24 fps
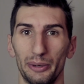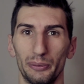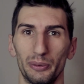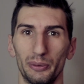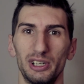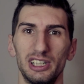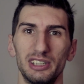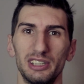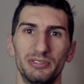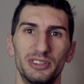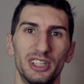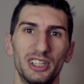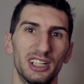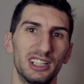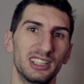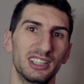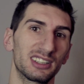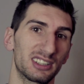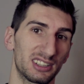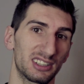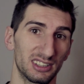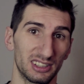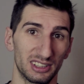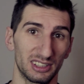I will leave the
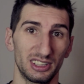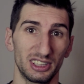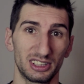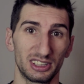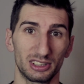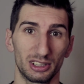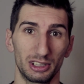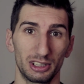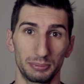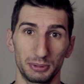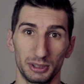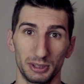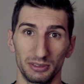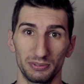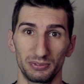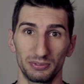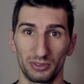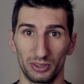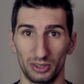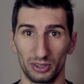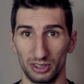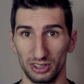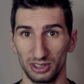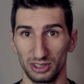link in the description
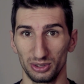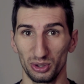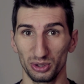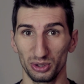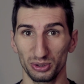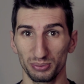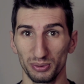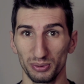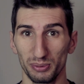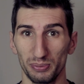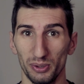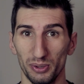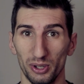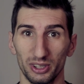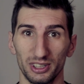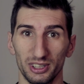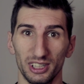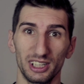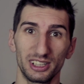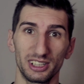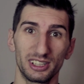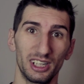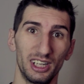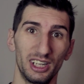for the Osmo
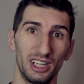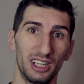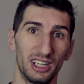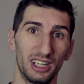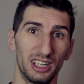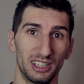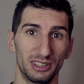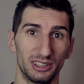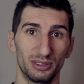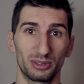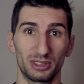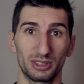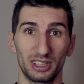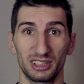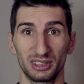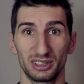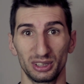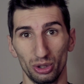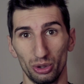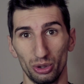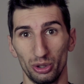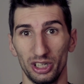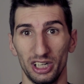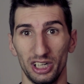Pocket and you can
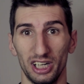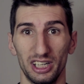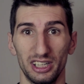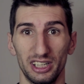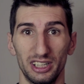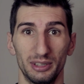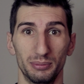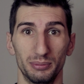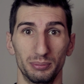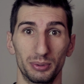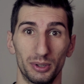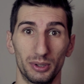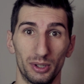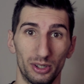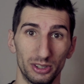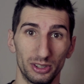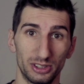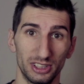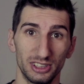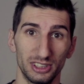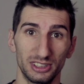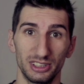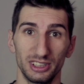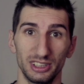go ahead and
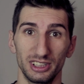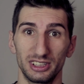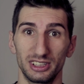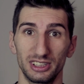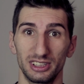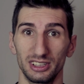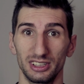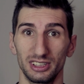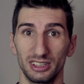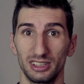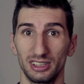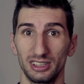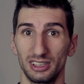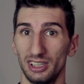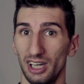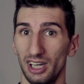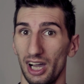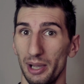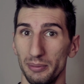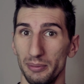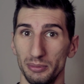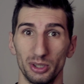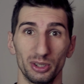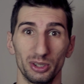purchase it.
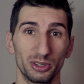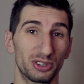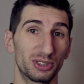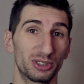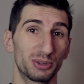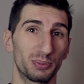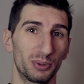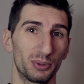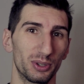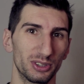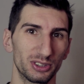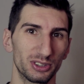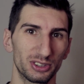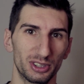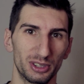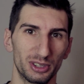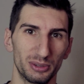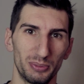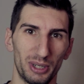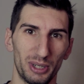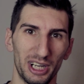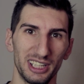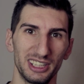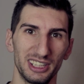I'm not
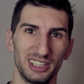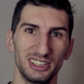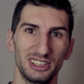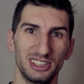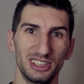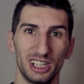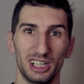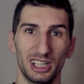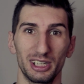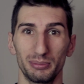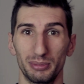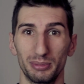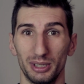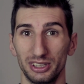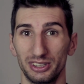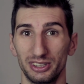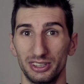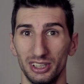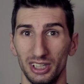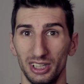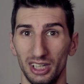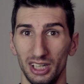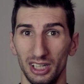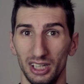sponsored by DJI, but
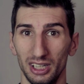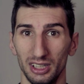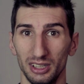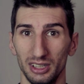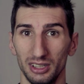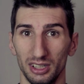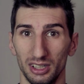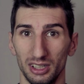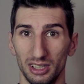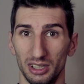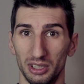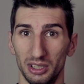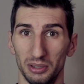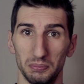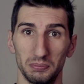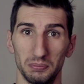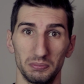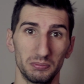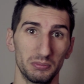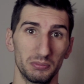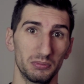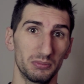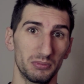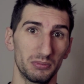
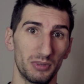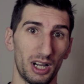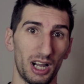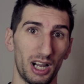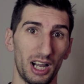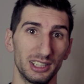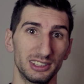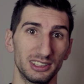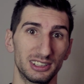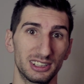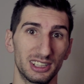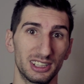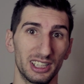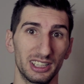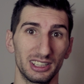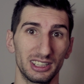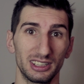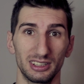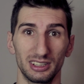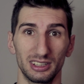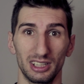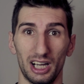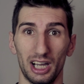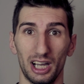I'd
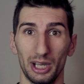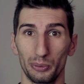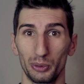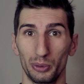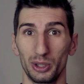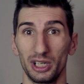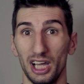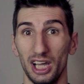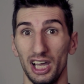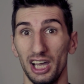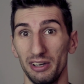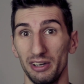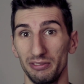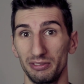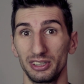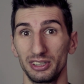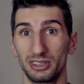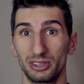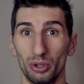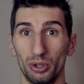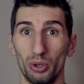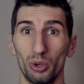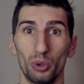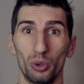say I will have
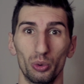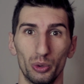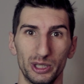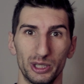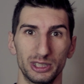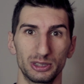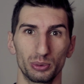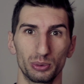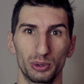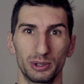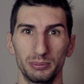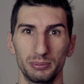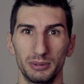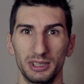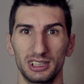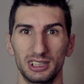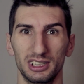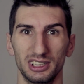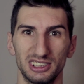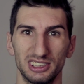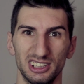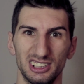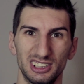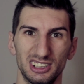it always with me
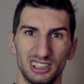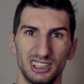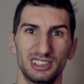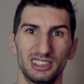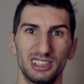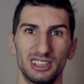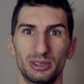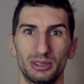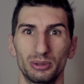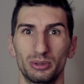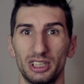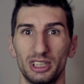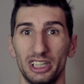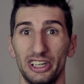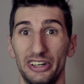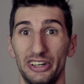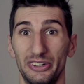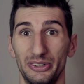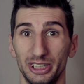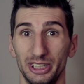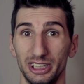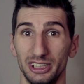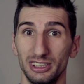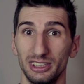because it's easy to
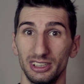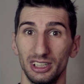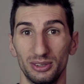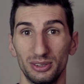carry.